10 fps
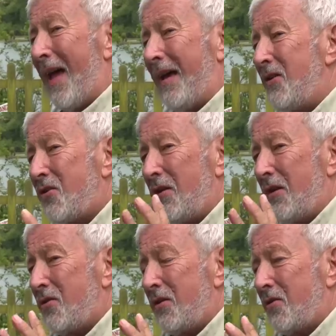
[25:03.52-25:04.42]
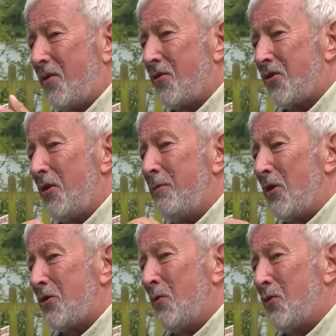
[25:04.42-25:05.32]
that is, is it's got so
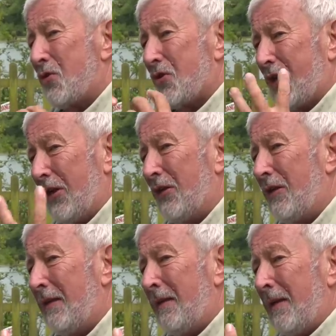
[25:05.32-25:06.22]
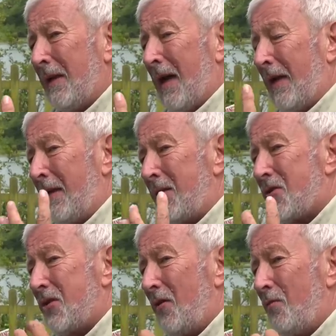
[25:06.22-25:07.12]
much more skill and it's
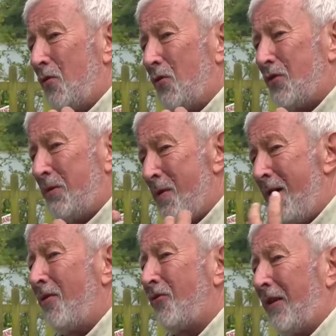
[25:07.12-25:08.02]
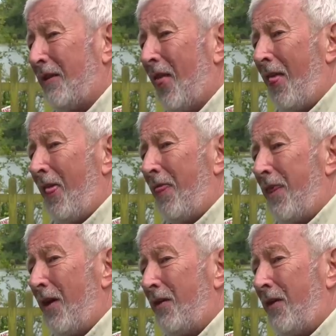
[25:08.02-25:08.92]
so more demanding
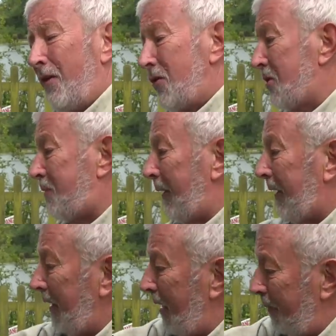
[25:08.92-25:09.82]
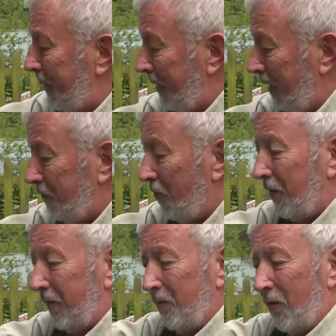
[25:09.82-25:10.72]
than just picking up a, a
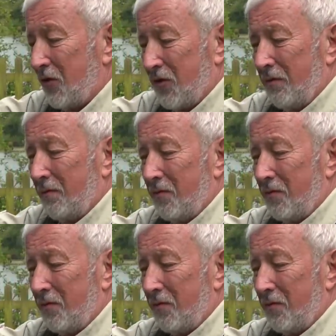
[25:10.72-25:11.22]
rod in which the,